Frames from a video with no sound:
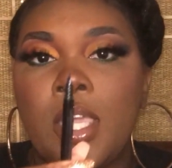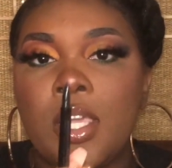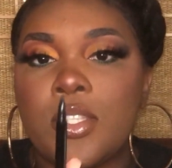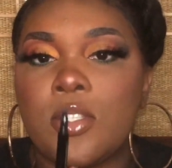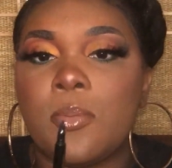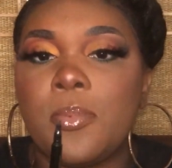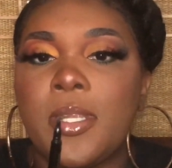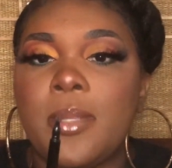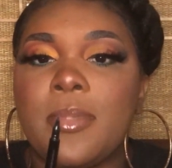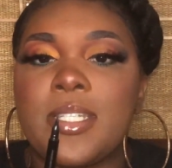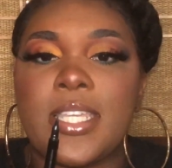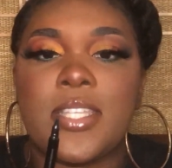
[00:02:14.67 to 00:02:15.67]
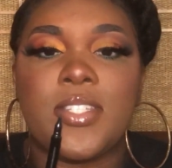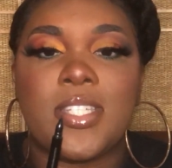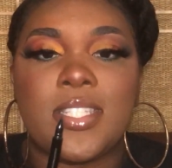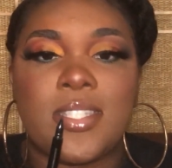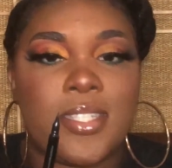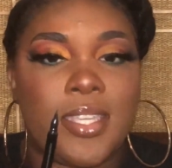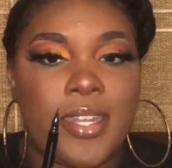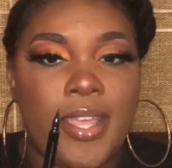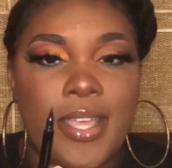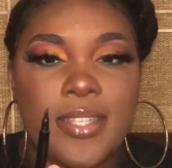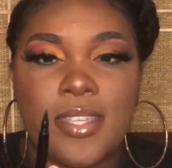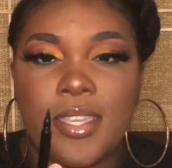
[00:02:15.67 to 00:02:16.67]
So pretty much, as you can see, it
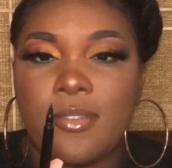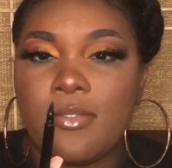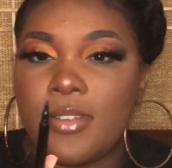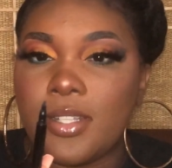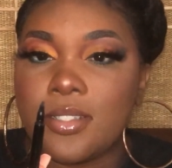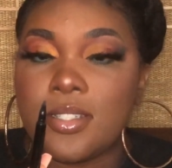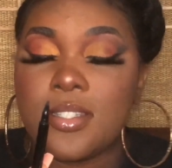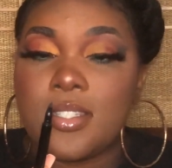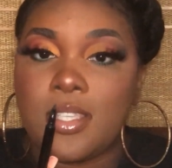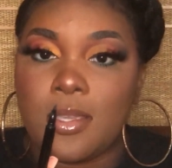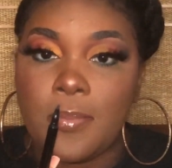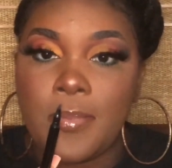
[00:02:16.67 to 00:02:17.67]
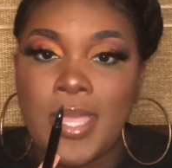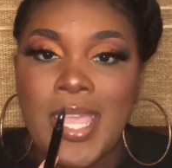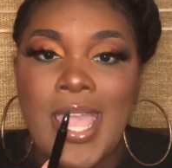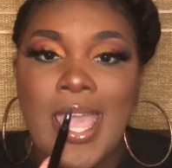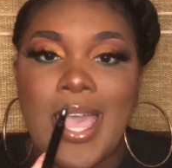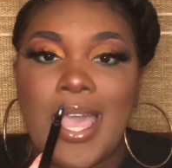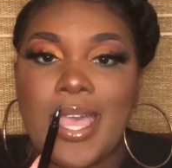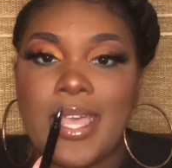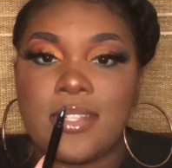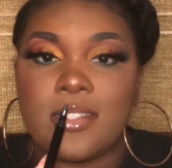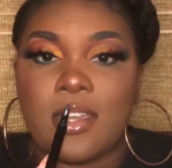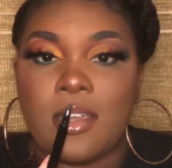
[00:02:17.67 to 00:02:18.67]
has a felt tip,
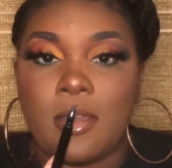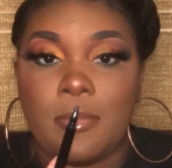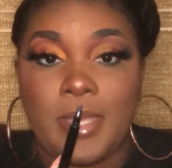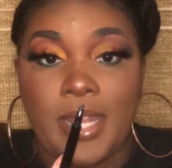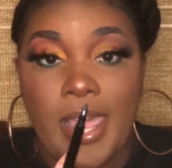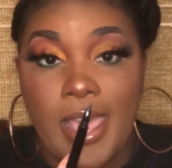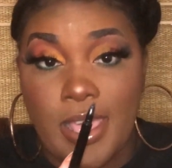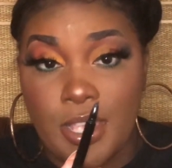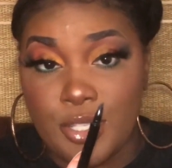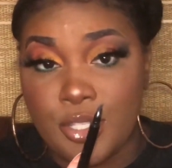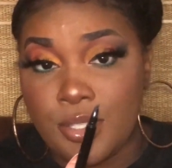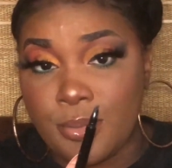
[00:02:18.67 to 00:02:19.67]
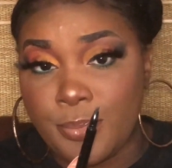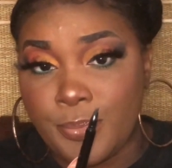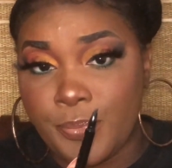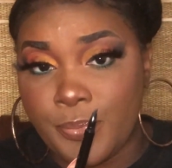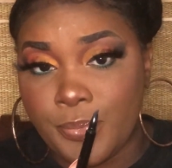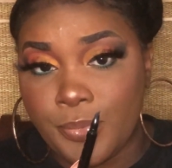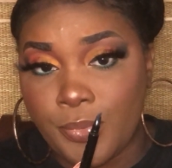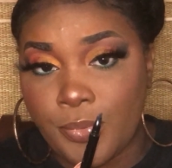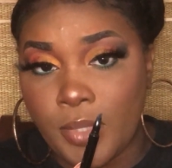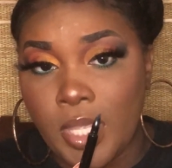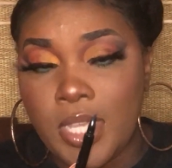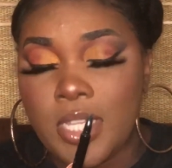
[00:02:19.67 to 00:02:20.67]
and it has
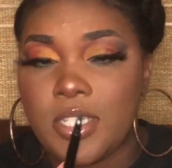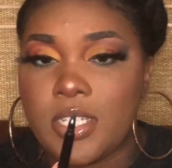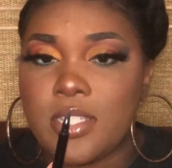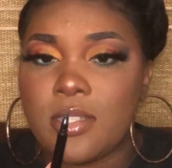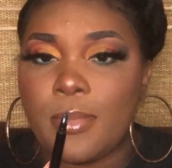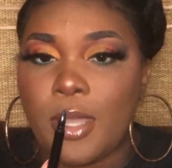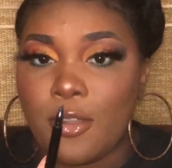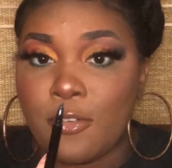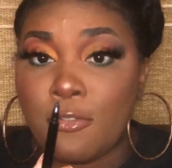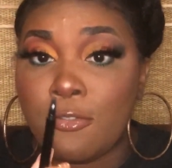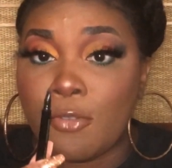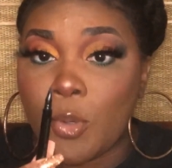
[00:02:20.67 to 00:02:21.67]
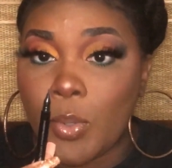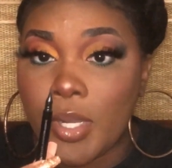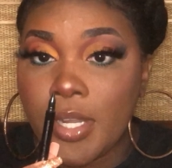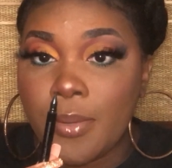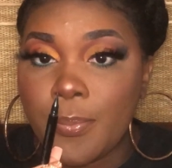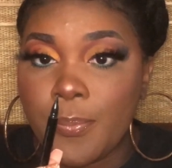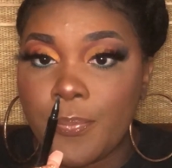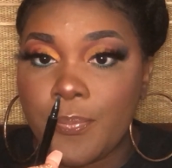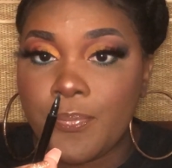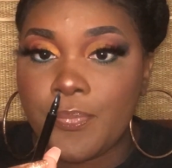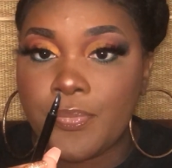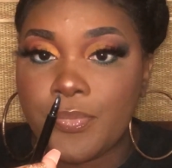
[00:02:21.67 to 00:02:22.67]
just about 4.
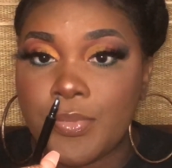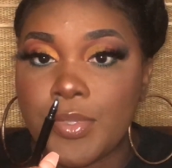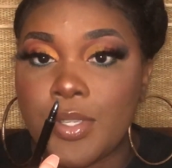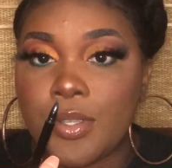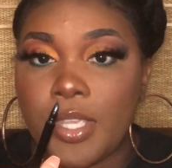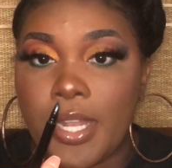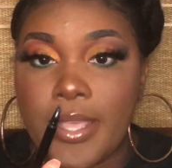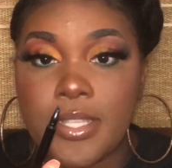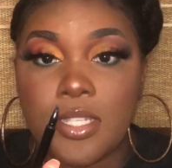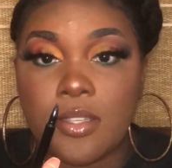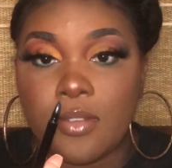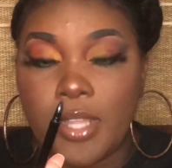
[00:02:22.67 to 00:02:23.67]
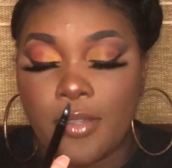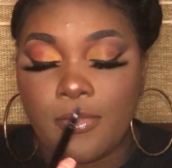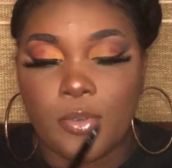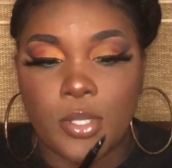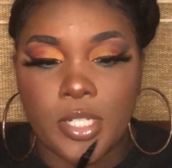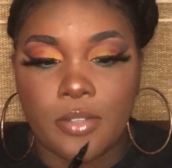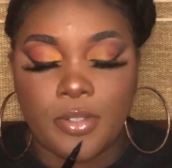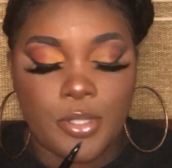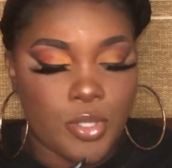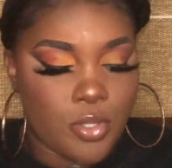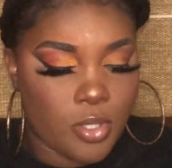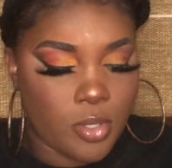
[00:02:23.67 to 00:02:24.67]
It had like 4 different
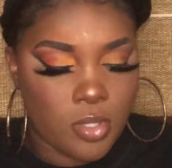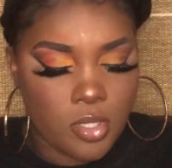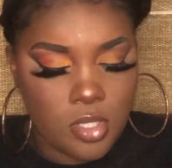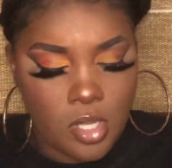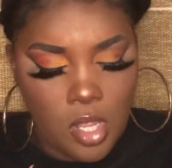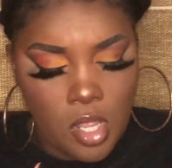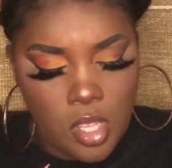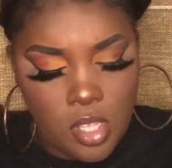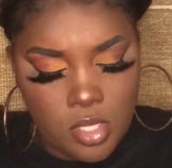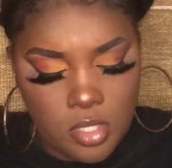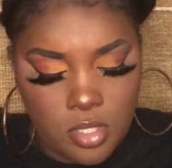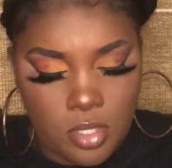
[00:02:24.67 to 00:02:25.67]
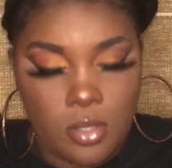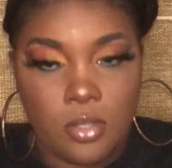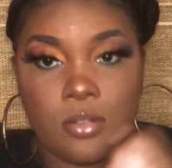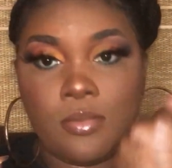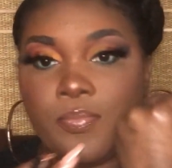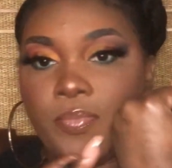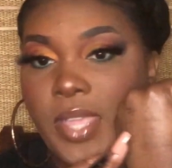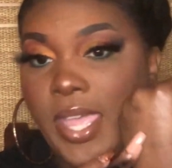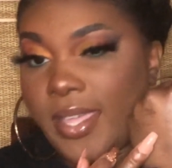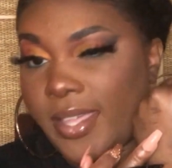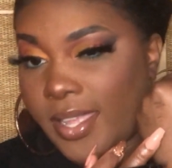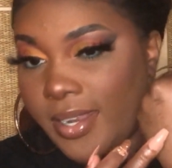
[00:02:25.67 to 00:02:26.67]
strokes. So I
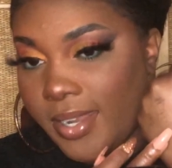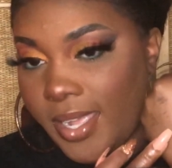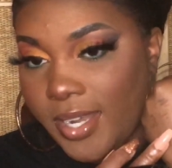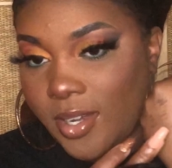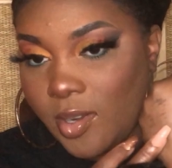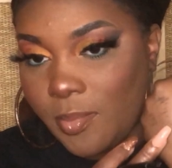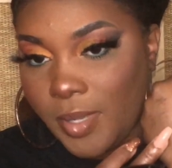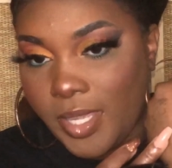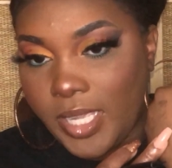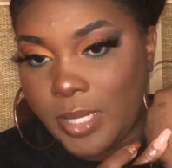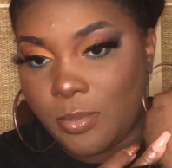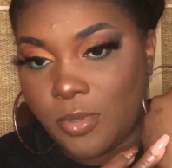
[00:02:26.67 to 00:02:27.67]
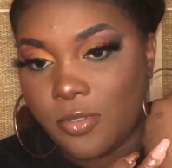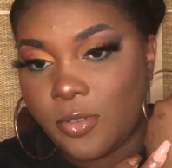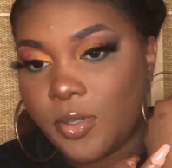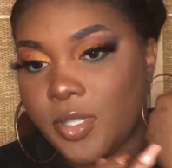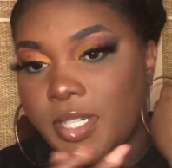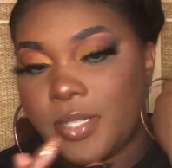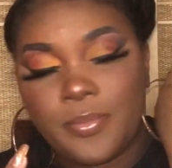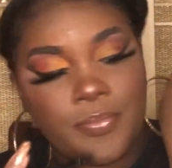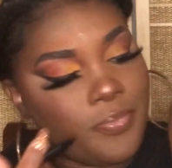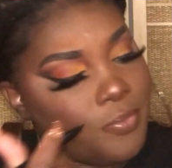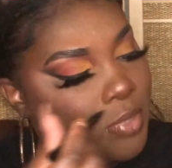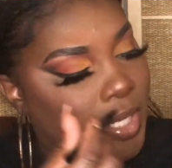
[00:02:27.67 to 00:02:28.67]
kind of had it on my hand before.
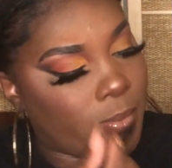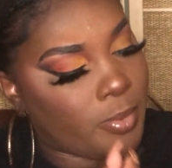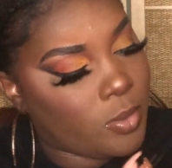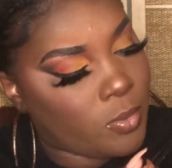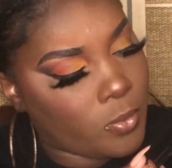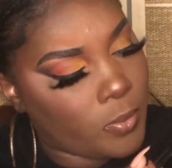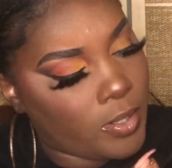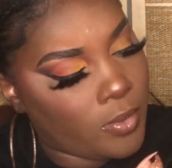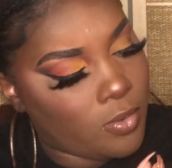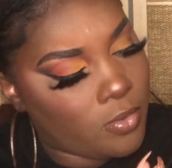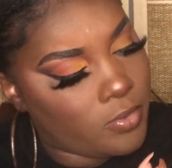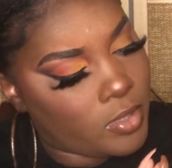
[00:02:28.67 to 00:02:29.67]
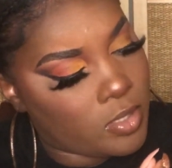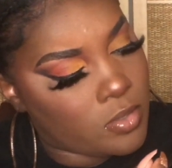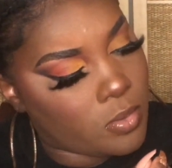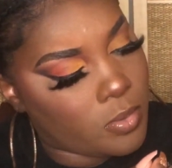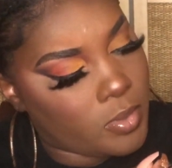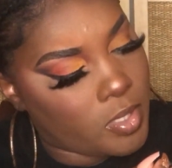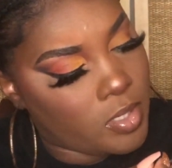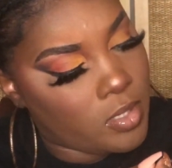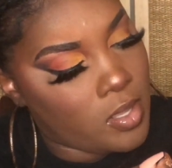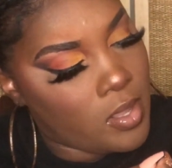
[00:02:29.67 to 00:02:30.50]
Probably won't work over this oil,